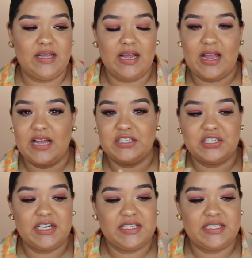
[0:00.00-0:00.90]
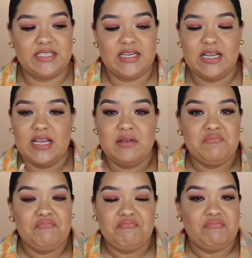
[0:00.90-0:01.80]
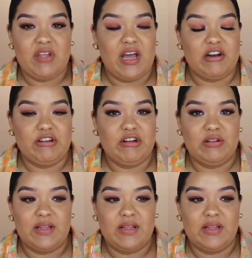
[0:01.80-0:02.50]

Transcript: Like, I don't know.